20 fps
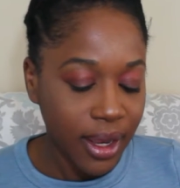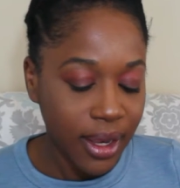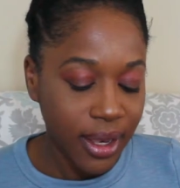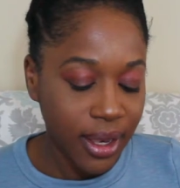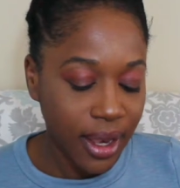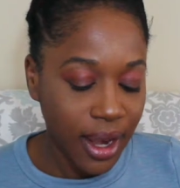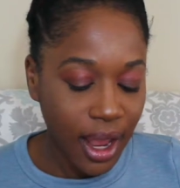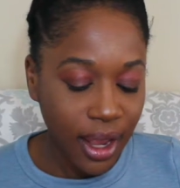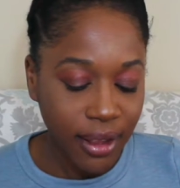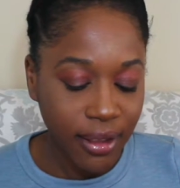
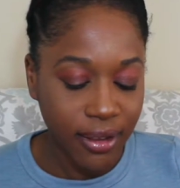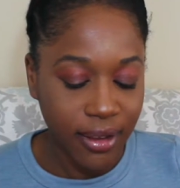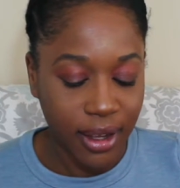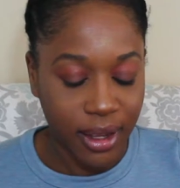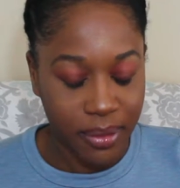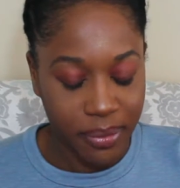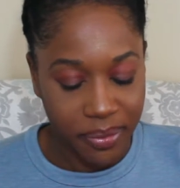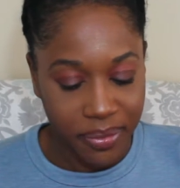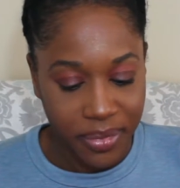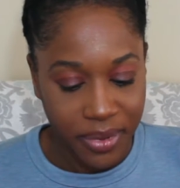Next
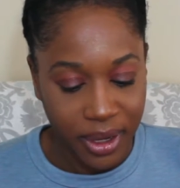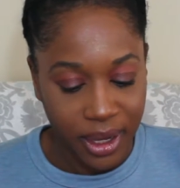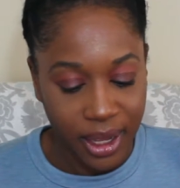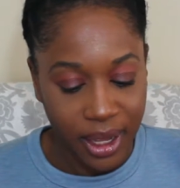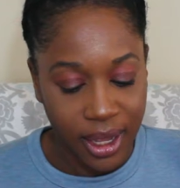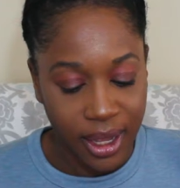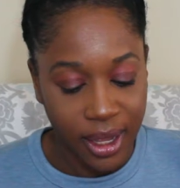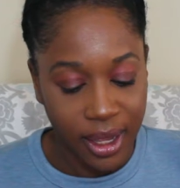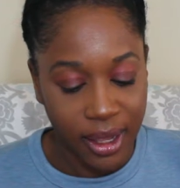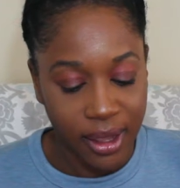up
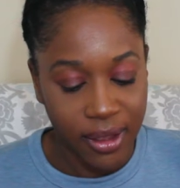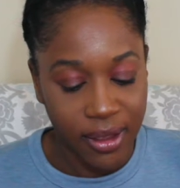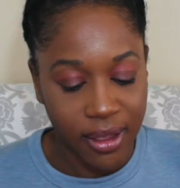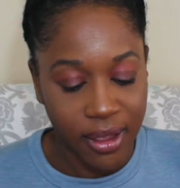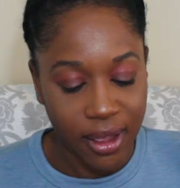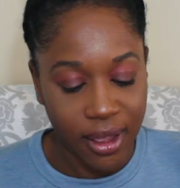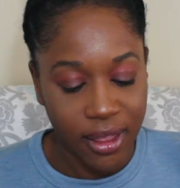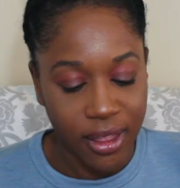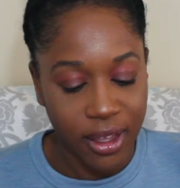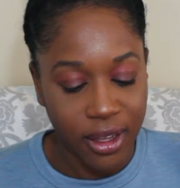is